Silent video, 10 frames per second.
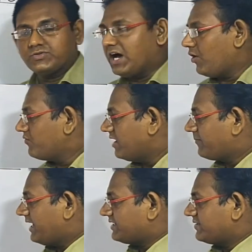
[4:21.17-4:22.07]
how we
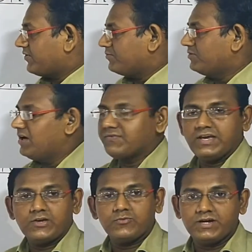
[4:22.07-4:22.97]
applied the formula of a
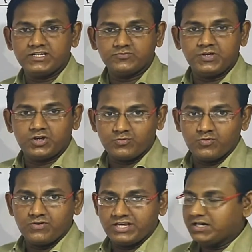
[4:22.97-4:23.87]
cube minus b cube
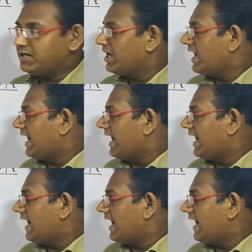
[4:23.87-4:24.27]
over here.